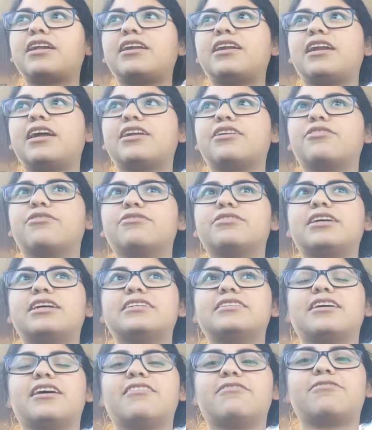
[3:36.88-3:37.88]
getting like no
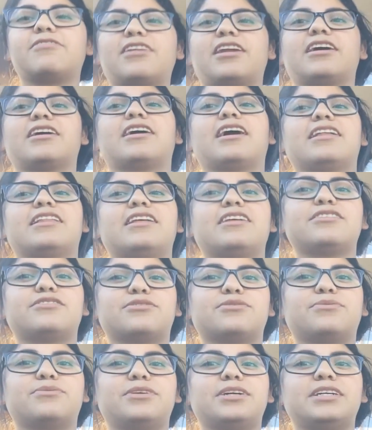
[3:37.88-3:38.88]
days off for like I think
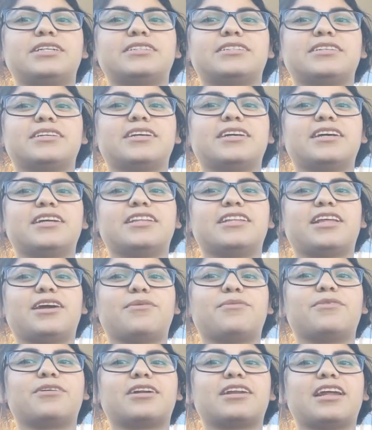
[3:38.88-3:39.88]
2 weeks.
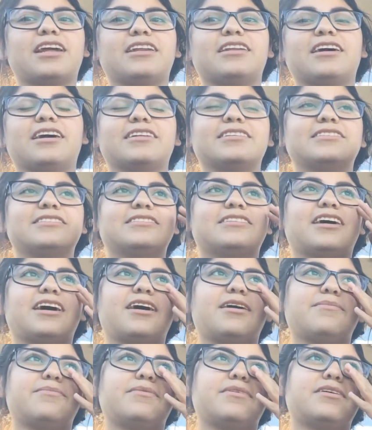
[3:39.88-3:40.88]
They work like
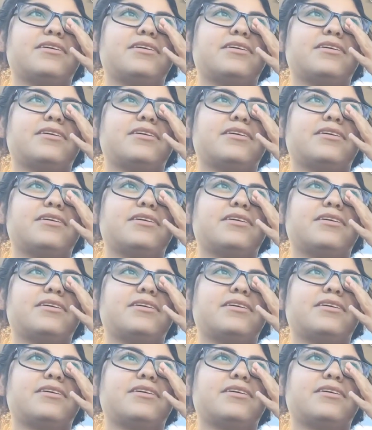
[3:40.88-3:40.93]
non-stop.